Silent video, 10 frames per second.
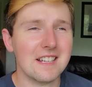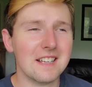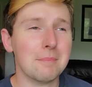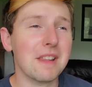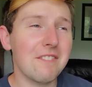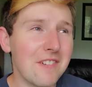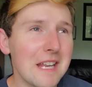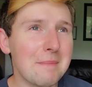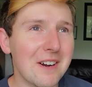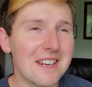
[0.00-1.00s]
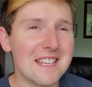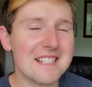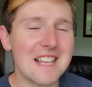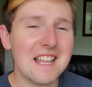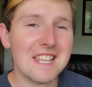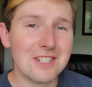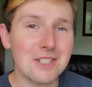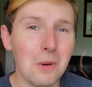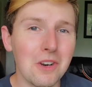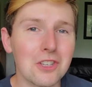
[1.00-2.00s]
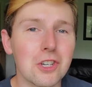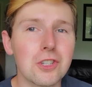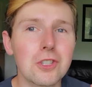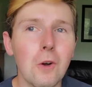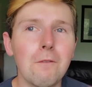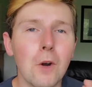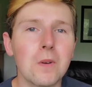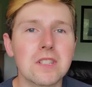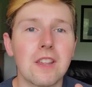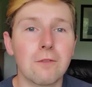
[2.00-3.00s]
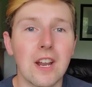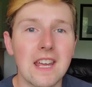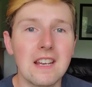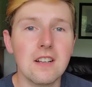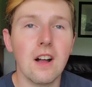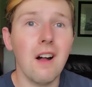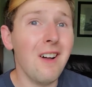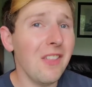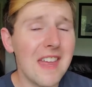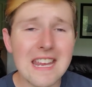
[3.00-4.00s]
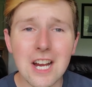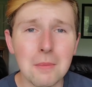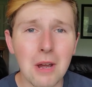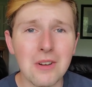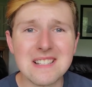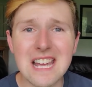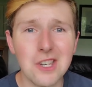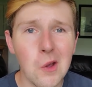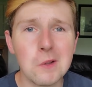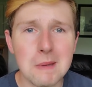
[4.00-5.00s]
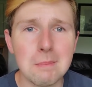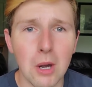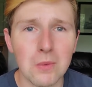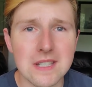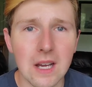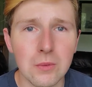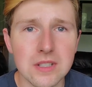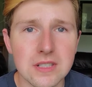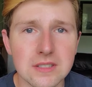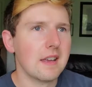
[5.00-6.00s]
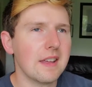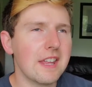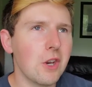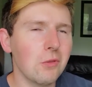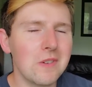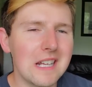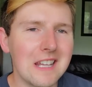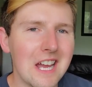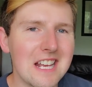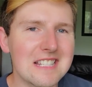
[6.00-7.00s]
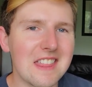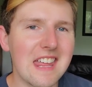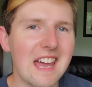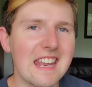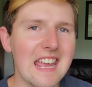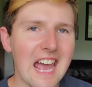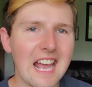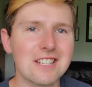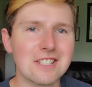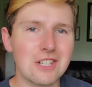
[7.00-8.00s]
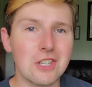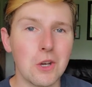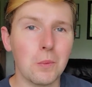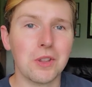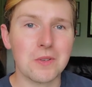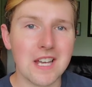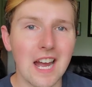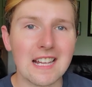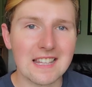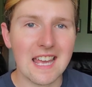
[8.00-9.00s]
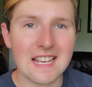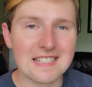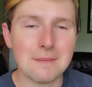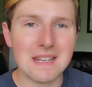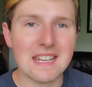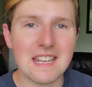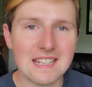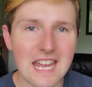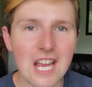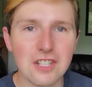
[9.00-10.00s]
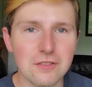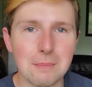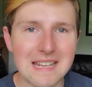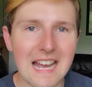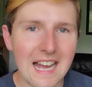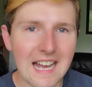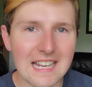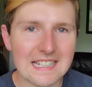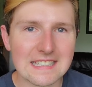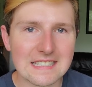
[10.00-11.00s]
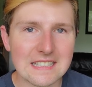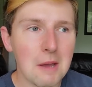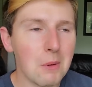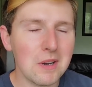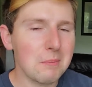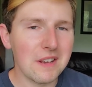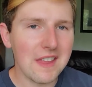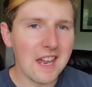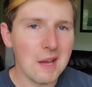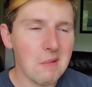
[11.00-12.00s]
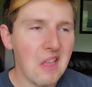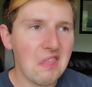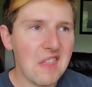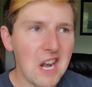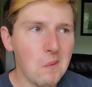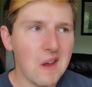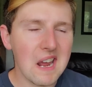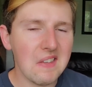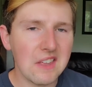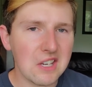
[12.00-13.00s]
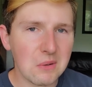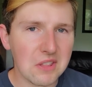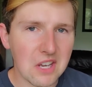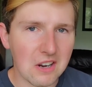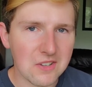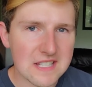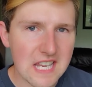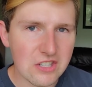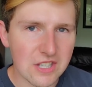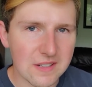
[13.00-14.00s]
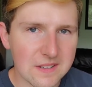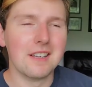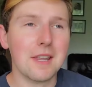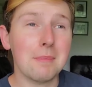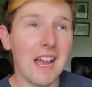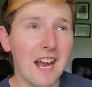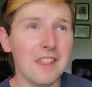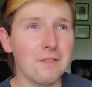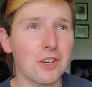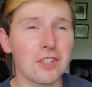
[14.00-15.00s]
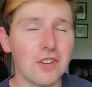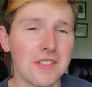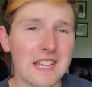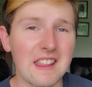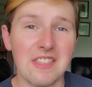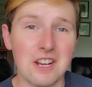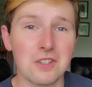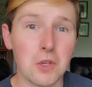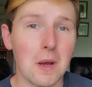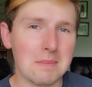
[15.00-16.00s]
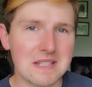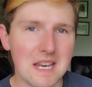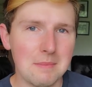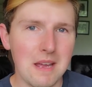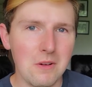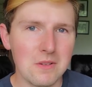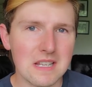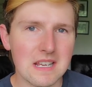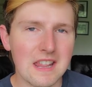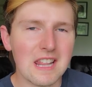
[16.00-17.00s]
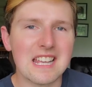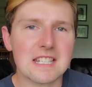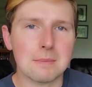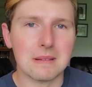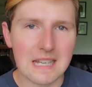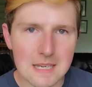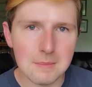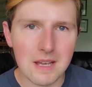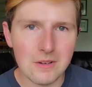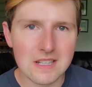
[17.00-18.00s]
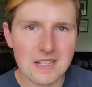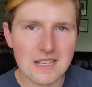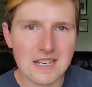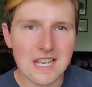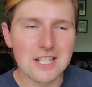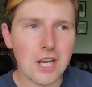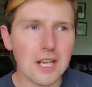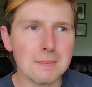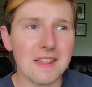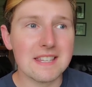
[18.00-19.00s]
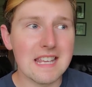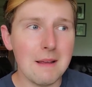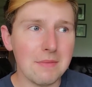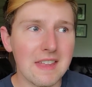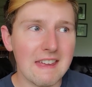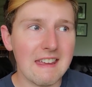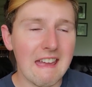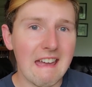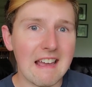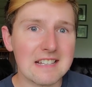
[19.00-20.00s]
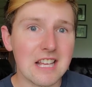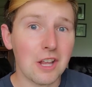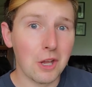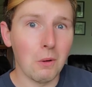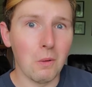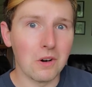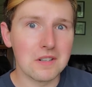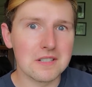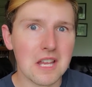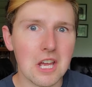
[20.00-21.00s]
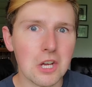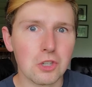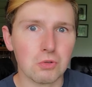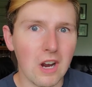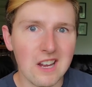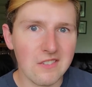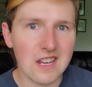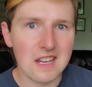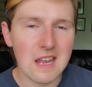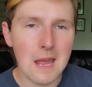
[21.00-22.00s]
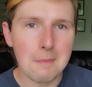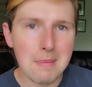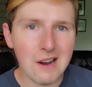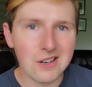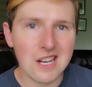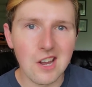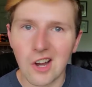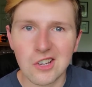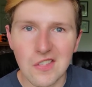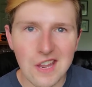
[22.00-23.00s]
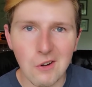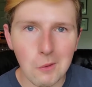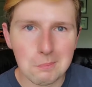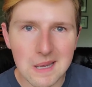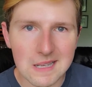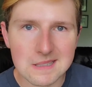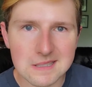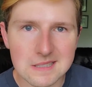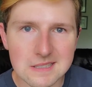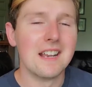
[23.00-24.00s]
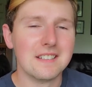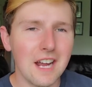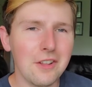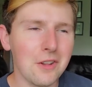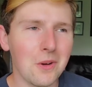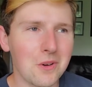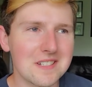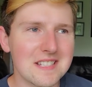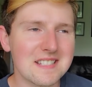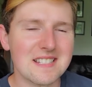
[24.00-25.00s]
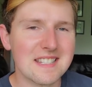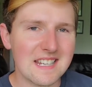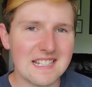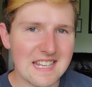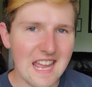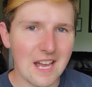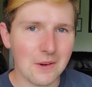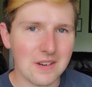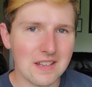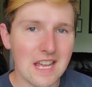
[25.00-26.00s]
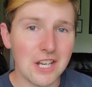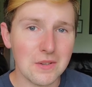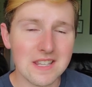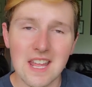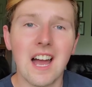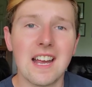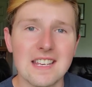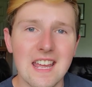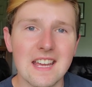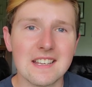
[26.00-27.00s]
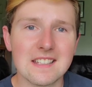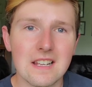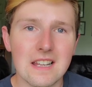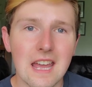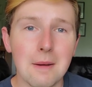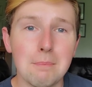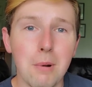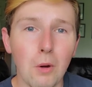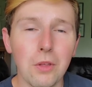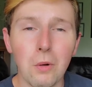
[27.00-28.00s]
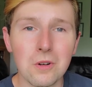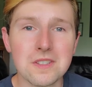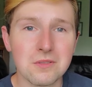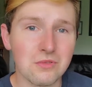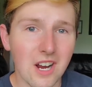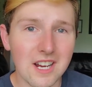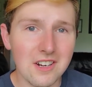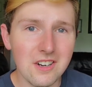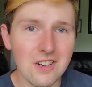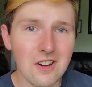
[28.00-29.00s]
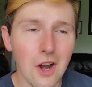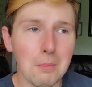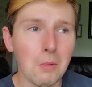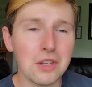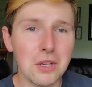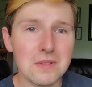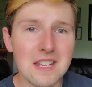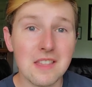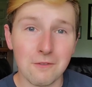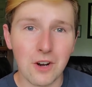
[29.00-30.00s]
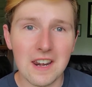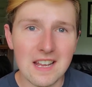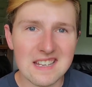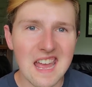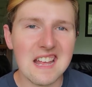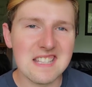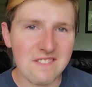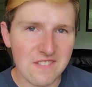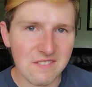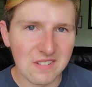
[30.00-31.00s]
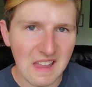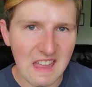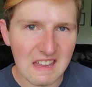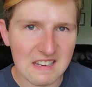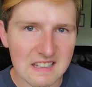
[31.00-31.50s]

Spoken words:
But the funny part is, these know-it-alls are so focused on the front end, all they care about is that nose being poked out. Yet they don't realize that it has to do with those hind legs and being engaged from behind. But when you bring that up, they don't want anything to do with the conversation. The behind the vertical thing that they're so upset about and they like to complain about is caused by the same thing as their horse driving and burying onto their own bit. Neither of the horses is sitting down and using the hind end, and both horse and rider are both using the front end as a fifth leg.